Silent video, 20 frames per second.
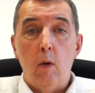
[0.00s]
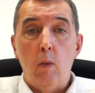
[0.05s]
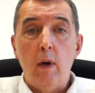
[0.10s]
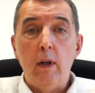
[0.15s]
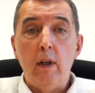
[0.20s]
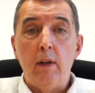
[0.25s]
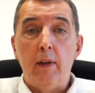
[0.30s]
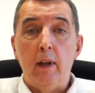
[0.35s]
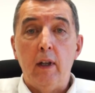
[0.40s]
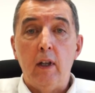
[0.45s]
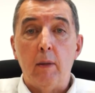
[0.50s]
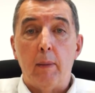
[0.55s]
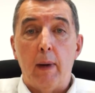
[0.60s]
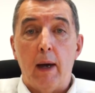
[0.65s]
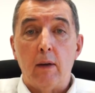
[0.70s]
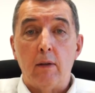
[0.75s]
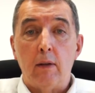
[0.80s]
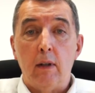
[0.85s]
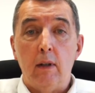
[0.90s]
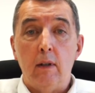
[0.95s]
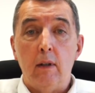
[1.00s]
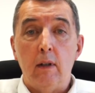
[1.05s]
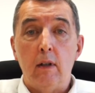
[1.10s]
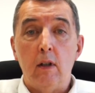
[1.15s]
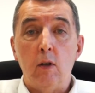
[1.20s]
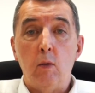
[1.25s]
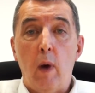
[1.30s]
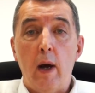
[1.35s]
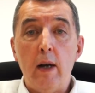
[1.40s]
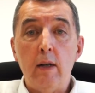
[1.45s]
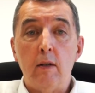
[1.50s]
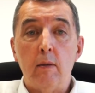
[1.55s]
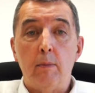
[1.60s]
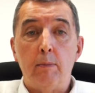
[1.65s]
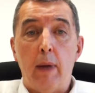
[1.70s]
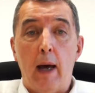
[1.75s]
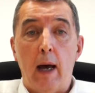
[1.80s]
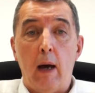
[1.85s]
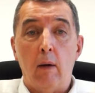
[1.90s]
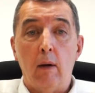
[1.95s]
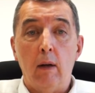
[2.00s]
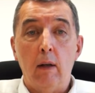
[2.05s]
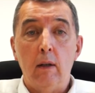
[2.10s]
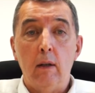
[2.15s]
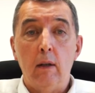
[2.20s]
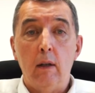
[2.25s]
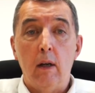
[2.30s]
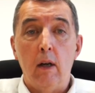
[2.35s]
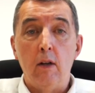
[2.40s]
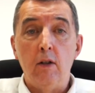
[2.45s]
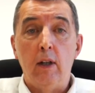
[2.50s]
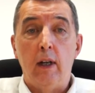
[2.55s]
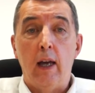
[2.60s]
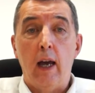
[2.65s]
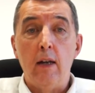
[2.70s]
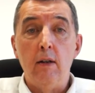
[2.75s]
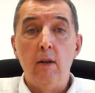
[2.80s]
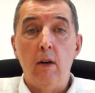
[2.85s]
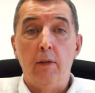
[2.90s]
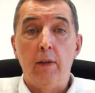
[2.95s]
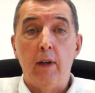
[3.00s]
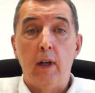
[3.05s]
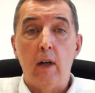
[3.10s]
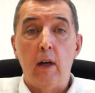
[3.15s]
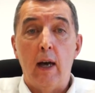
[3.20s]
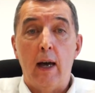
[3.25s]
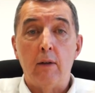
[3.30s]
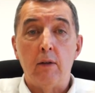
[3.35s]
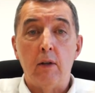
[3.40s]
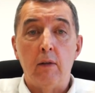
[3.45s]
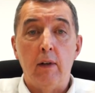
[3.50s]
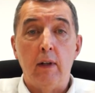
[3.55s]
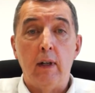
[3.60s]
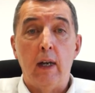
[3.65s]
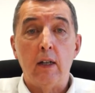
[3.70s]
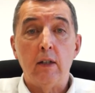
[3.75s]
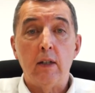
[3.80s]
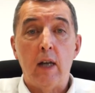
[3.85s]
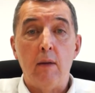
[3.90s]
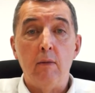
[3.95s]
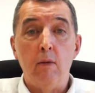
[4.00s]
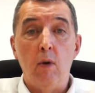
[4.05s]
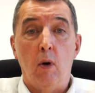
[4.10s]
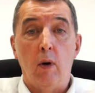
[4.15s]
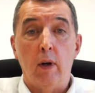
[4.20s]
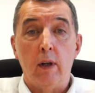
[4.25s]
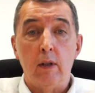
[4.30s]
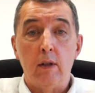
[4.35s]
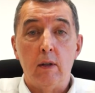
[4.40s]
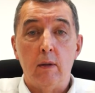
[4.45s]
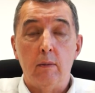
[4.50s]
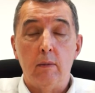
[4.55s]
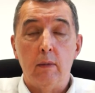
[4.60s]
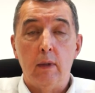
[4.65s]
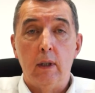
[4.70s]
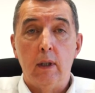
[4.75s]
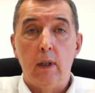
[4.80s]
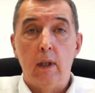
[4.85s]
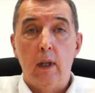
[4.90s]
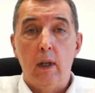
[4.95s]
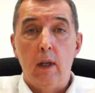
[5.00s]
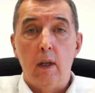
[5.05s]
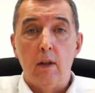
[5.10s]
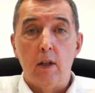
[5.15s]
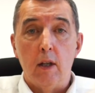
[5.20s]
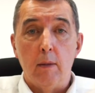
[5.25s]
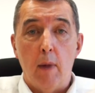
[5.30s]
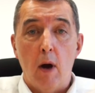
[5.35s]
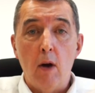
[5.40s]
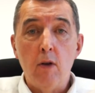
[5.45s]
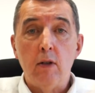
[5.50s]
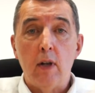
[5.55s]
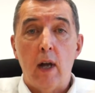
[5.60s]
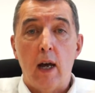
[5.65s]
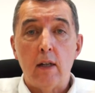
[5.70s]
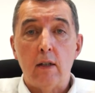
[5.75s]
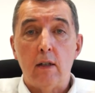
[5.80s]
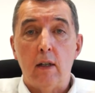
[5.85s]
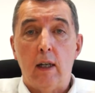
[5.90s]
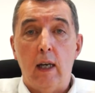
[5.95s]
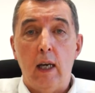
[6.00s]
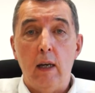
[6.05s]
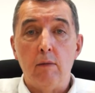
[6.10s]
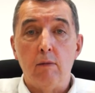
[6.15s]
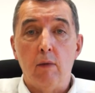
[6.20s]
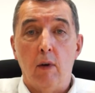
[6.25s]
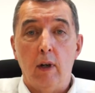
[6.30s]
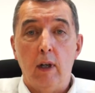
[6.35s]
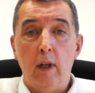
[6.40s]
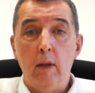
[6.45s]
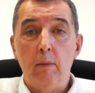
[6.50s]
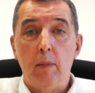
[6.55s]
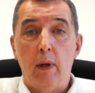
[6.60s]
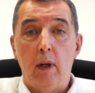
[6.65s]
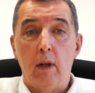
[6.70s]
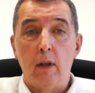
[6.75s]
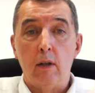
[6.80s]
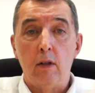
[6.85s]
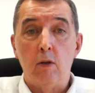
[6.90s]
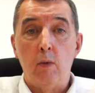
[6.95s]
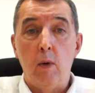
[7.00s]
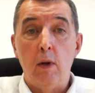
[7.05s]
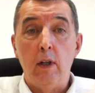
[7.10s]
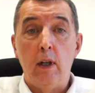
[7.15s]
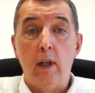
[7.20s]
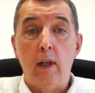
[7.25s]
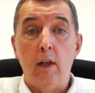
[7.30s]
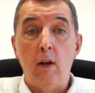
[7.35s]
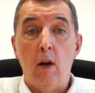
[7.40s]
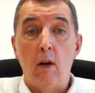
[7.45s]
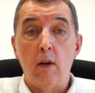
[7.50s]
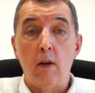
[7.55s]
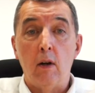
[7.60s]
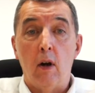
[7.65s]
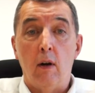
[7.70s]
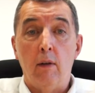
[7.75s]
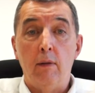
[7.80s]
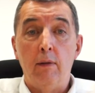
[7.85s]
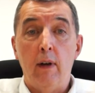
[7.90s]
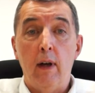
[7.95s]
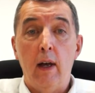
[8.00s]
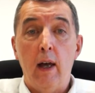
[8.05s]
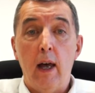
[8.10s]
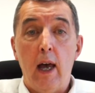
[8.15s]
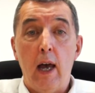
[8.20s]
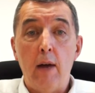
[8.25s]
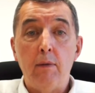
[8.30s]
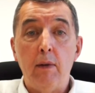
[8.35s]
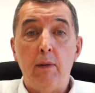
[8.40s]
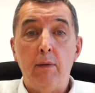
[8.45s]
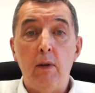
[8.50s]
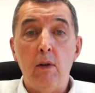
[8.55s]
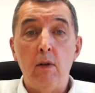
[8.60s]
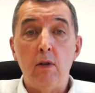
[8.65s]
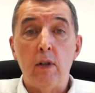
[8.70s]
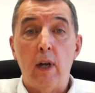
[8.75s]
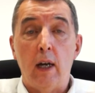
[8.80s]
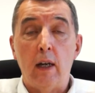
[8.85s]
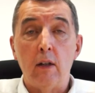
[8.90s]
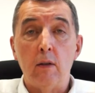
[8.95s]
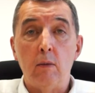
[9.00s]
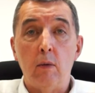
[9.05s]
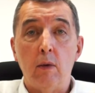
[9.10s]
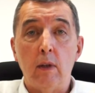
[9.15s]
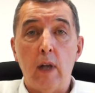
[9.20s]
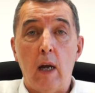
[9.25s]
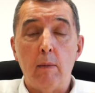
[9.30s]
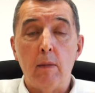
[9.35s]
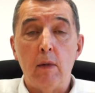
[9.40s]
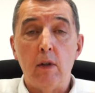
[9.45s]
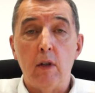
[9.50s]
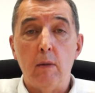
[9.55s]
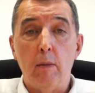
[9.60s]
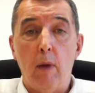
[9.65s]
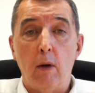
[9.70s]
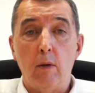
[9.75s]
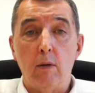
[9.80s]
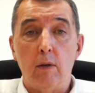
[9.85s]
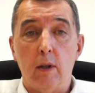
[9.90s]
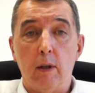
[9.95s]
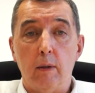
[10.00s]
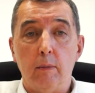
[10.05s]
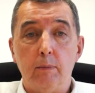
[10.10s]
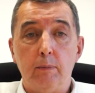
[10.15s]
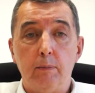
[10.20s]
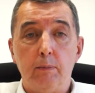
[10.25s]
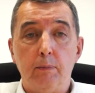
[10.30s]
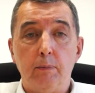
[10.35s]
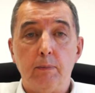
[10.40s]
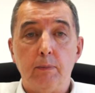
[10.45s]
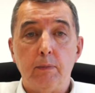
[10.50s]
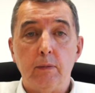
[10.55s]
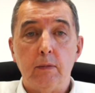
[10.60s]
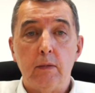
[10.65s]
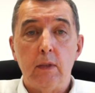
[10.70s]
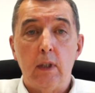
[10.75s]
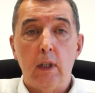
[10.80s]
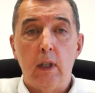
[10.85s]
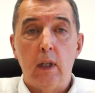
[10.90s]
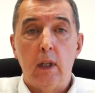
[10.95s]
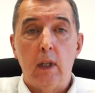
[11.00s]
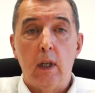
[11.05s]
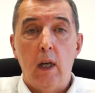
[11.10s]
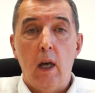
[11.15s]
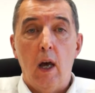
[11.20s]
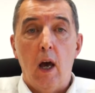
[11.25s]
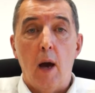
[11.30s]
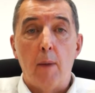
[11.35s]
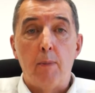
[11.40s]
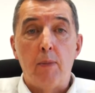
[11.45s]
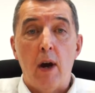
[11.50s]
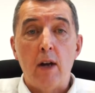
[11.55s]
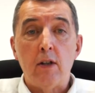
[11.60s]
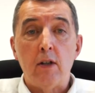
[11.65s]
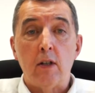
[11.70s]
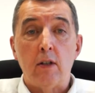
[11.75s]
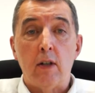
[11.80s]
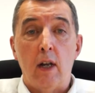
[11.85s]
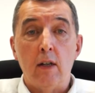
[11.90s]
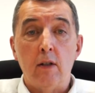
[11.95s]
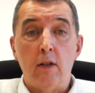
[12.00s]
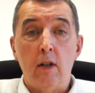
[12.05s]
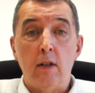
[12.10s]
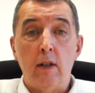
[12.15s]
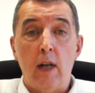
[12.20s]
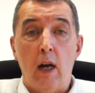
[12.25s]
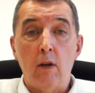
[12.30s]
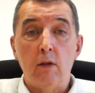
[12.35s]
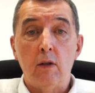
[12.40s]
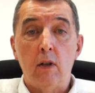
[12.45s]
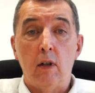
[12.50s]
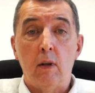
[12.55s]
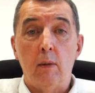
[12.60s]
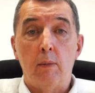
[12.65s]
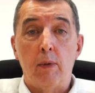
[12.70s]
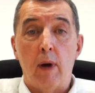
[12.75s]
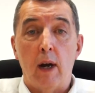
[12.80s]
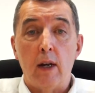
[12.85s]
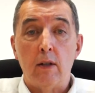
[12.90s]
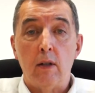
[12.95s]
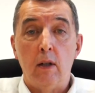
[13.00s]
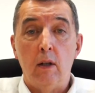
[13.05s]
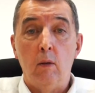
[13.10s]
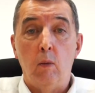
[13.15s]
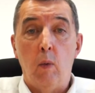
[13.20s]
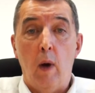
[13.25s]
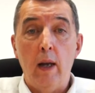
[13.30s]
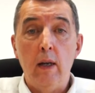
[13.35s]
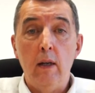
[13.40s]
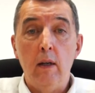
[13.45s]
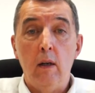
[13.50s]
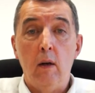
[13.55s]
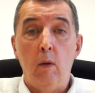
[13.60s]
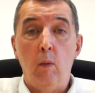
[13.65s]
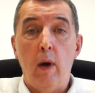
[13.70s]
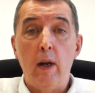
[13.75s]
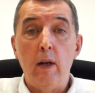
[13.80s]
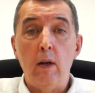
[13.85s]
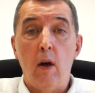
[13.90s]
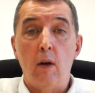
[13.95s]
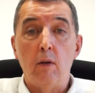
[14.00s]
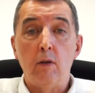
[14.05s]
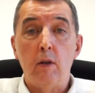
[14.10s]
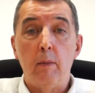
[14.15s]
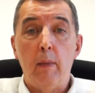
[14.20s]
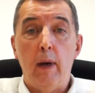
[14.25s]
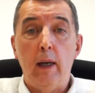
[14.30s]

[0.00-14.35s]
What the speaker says: When you think about it, this is wasted power, as you get nothing out of it except noise. The motor has to keep running because switching it on and off every few seconds will damage the motor. A pressure sensor tells the compressor when and when not to